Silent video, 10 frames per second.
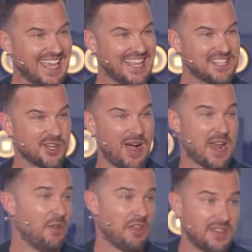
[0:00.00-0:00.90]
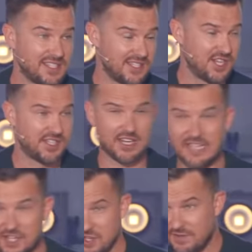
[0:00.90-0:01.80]
And so I don't think this is just a
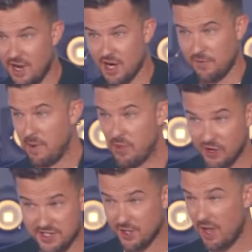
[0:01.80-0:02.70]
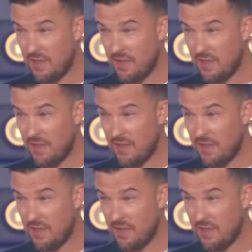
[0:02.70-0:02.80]
collection of talks for people that are single.